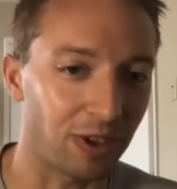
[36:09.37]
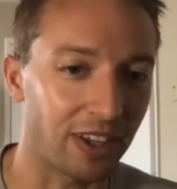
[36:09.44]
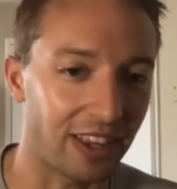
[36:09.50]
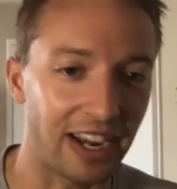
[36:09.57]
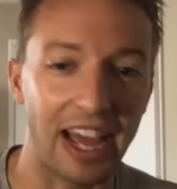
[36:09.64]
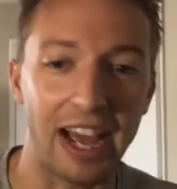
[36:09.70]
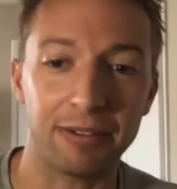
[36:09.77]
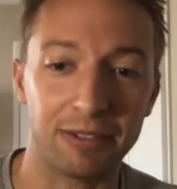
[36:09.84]
And
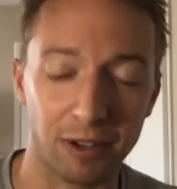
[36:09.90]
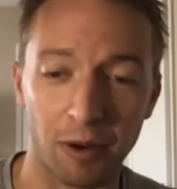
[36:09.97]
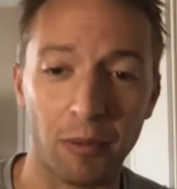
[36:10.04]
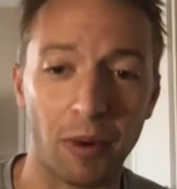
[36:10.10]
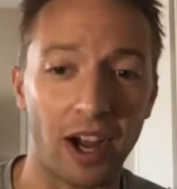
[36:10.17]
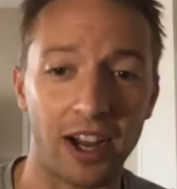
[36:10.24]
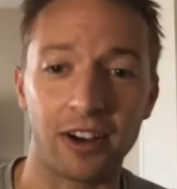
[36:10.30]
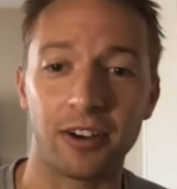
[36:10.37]
then after a
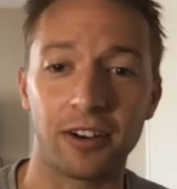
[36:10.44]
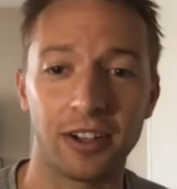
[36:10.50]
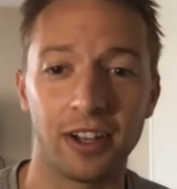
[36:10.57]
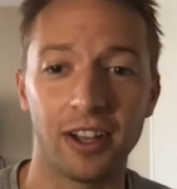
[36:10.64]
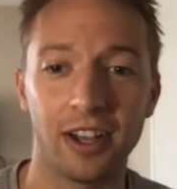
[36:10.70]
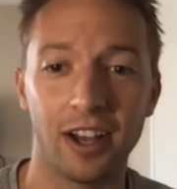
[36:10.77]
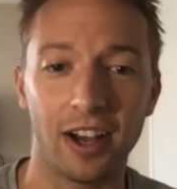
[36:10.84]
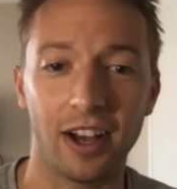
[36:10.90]
while,
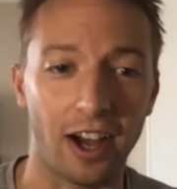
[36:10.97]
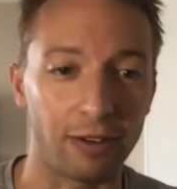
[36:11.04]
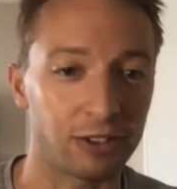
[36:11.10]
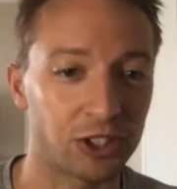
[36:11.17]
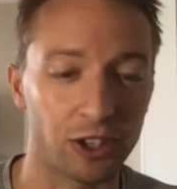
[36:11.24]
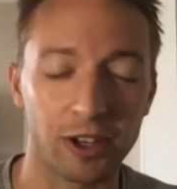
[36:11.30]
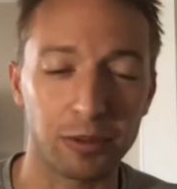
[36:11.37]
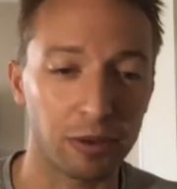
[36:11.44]
I'm
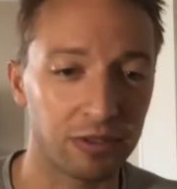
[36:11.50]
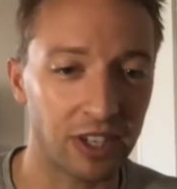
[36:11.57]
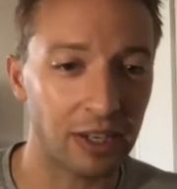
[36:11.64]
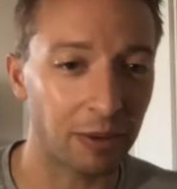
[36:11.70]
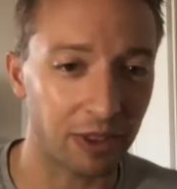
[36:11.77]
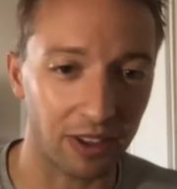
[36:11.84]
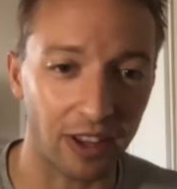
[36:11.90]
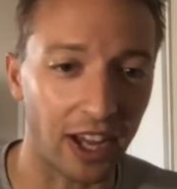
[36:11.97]
sure as we've seen
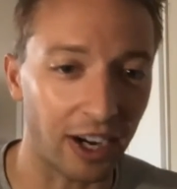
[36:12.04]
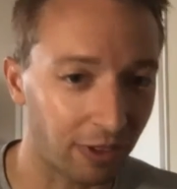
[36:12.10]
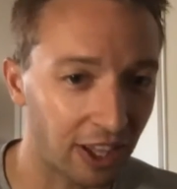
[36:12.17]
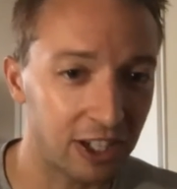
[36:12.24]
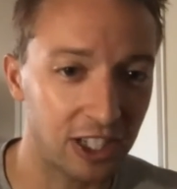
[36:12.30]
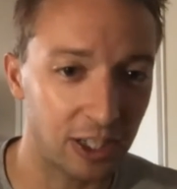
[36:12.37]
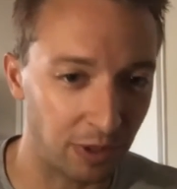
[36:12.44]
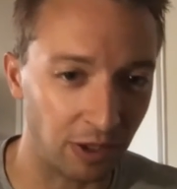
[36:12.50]
with a lot of
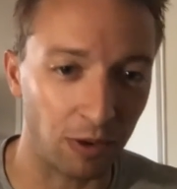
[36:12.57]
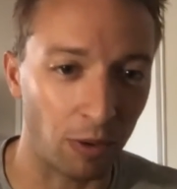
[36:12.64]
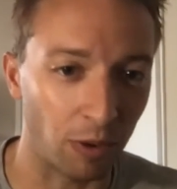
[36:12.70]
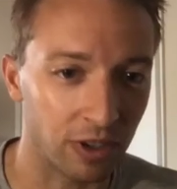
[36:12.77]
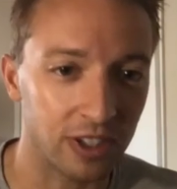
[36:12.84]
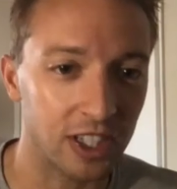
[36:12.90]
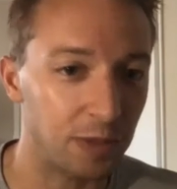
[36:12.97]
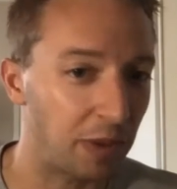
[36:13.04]
relationships on
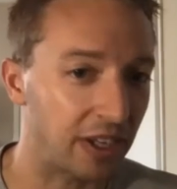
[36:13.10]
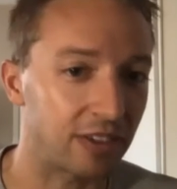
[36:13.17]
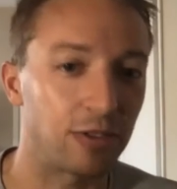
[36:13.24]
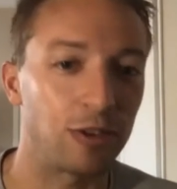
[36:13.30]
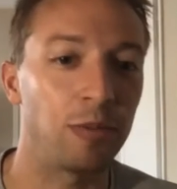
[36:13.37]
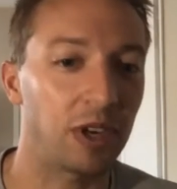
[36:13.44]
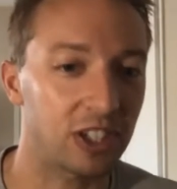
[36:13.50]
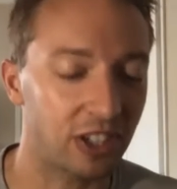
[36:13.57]
quarantine, spending
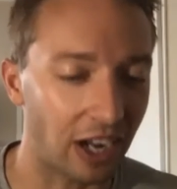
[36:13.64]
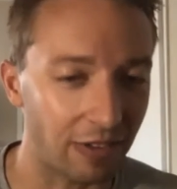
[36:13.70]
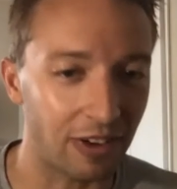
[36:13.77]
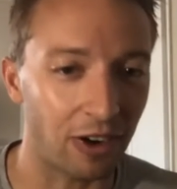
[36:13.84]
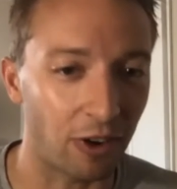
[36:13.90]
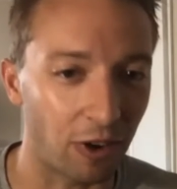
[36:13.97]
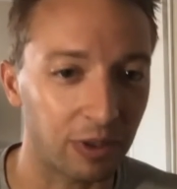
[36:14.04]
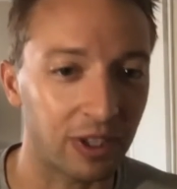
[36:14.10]
too much time at
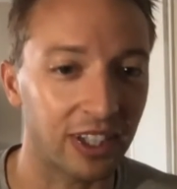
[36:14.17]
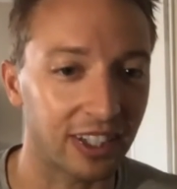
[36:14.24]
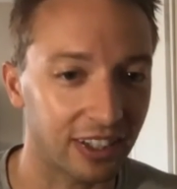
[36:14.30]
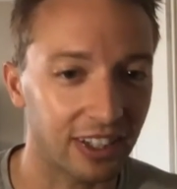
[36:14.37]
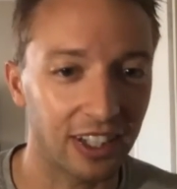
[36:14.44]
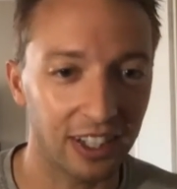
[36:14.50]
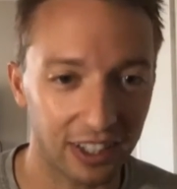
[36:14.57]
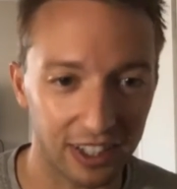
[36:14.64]
home can
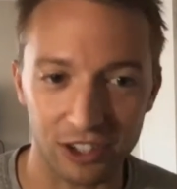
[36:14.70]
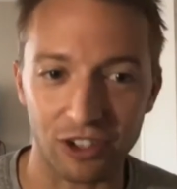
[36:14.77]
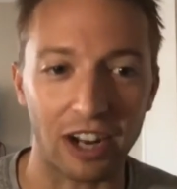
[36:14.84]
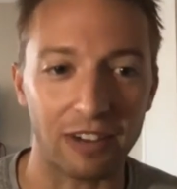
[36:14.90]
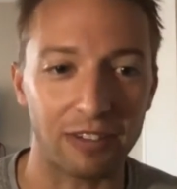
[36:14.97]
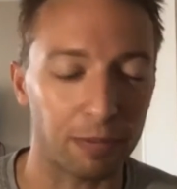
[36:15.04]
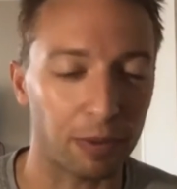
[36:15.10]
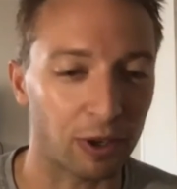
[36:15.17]

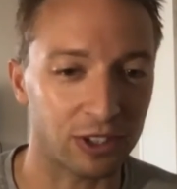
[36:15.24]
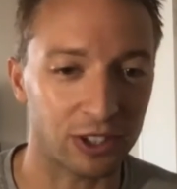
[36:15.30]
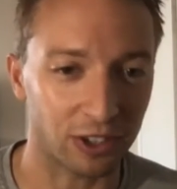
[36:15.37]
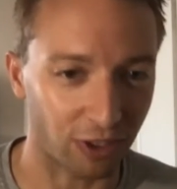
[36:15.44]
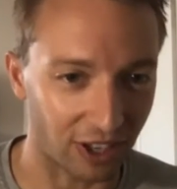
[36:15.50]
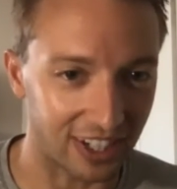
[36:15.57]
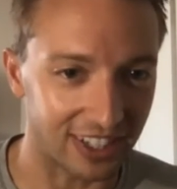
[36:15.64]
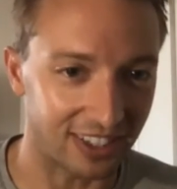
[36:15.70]
drive a person
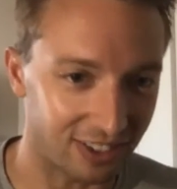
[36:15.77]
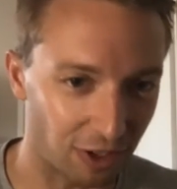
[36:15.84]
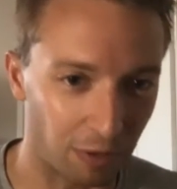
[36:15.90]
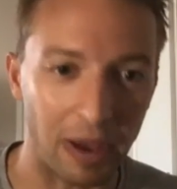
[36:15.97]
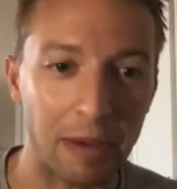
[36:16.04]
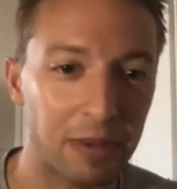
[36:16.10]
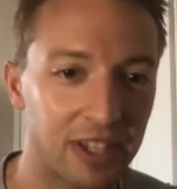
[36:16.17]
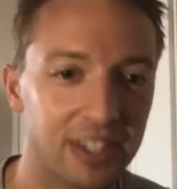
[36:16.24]
crazy. So
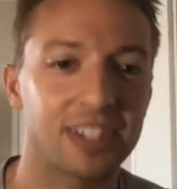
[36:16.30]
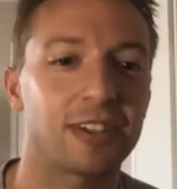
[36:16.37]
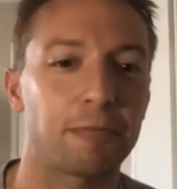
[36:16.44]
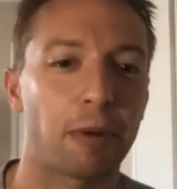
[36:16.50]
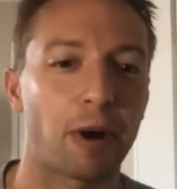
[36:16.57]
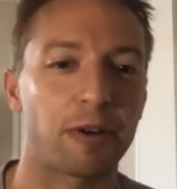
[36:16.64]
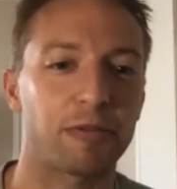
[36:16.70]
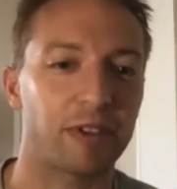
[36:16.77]
maybe this is the
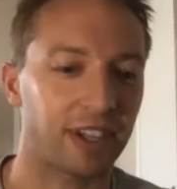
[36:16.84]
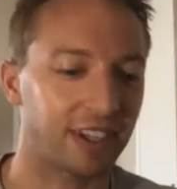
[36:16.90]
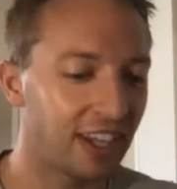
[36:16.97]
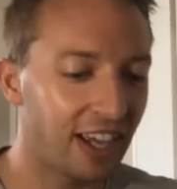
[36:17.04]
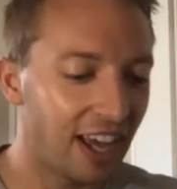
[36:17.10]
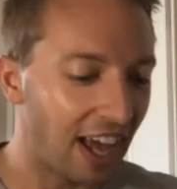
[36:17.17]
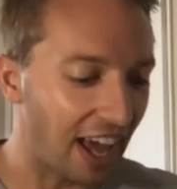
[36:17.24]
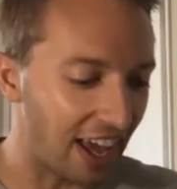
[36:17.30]
perfect,
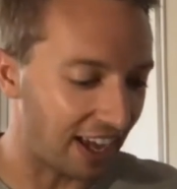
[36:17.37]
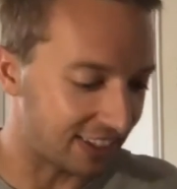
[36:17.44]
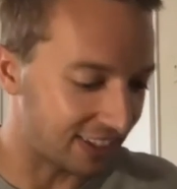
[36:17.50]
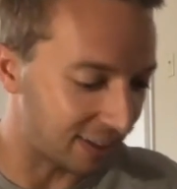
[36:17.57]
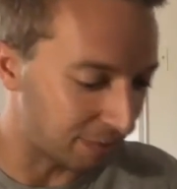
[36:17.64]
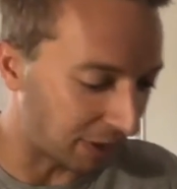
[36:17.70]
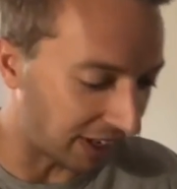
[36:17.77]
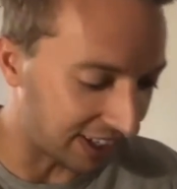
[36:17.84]
hey, I
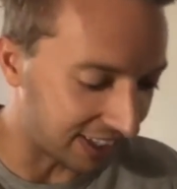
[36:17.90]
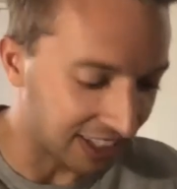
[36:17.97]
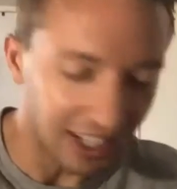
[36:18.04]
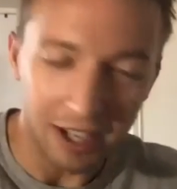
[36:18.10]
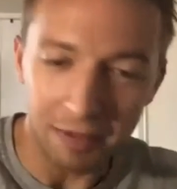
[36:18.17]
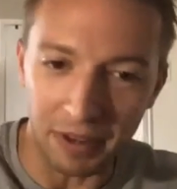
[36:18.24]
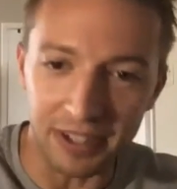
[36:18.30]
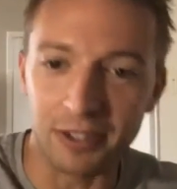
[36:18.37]
did my
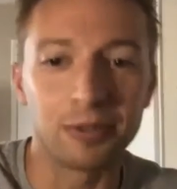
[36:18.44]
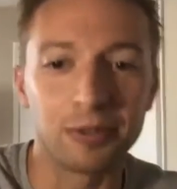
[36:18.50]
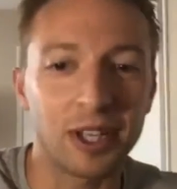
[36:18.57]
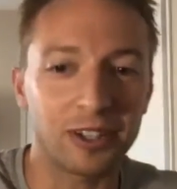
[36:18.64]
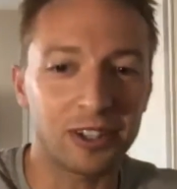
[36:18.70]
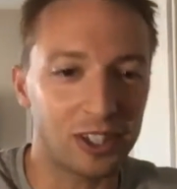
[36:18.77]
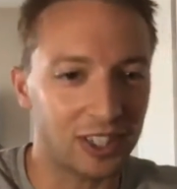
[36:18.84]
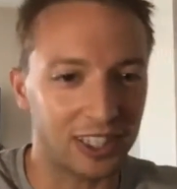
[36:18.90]
due
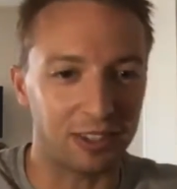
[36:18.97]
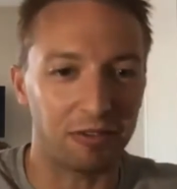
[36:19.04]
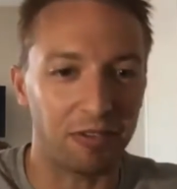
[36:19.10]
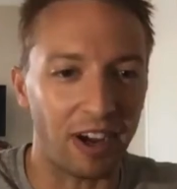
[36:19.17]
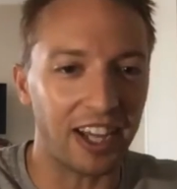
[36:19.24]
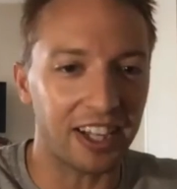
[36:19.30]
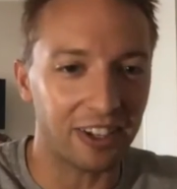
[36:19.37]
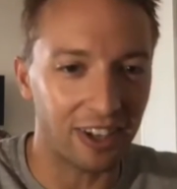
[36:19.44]
diligence as a
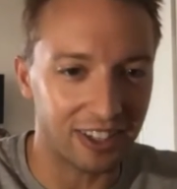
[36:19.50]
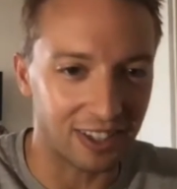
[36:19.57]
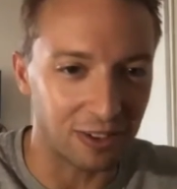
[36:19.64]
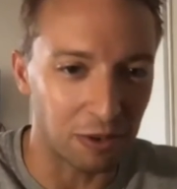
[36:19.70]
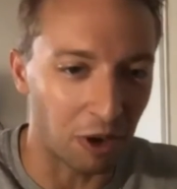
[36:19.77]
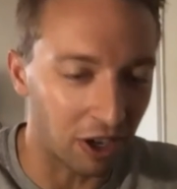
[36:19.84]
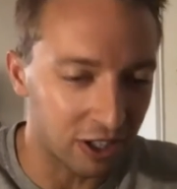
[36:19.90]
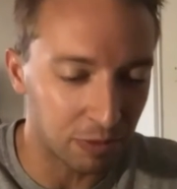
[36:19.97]
father, as a
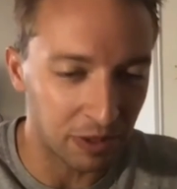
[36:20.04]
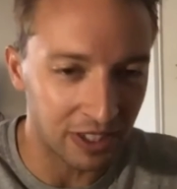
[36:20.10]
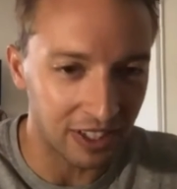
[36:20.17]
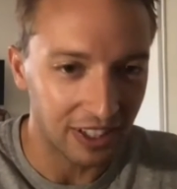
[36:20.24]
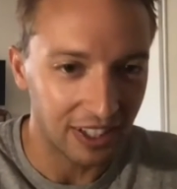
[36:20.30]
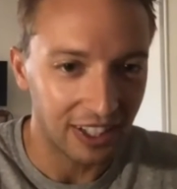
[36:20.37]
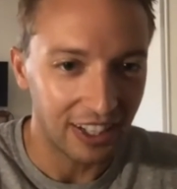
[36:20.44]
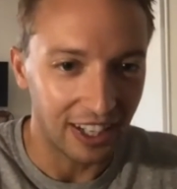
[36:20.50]
new husband,
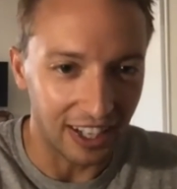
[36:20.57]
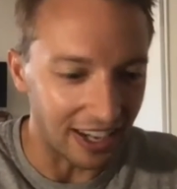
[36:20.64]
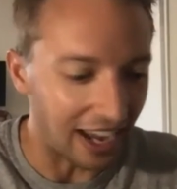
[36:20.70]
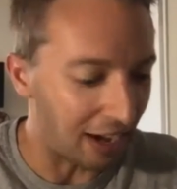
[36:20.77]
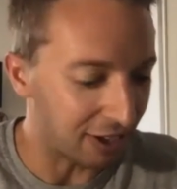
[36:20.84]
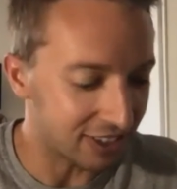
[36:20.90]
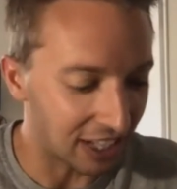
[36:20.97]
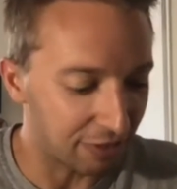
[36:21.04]
and
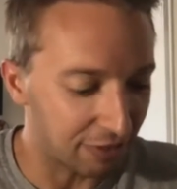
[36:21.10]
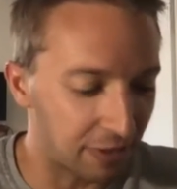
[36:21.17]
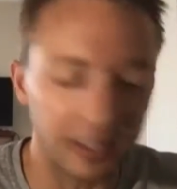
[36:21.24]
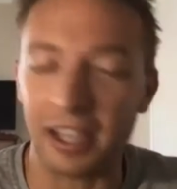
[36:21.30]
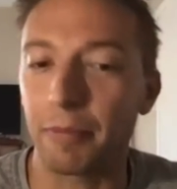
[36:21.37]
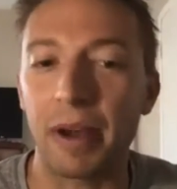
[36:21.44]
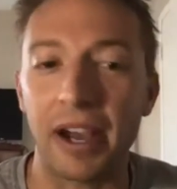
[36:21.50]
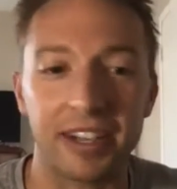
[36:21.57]
now it's time for me to
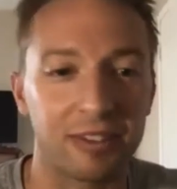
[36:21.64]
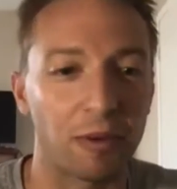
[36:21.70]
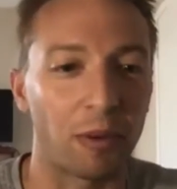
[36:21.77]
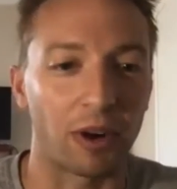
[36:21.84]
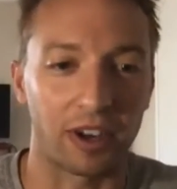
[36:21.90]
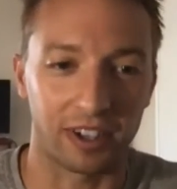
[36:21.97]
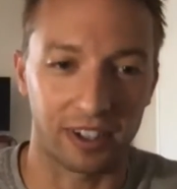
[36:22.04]
get back to work.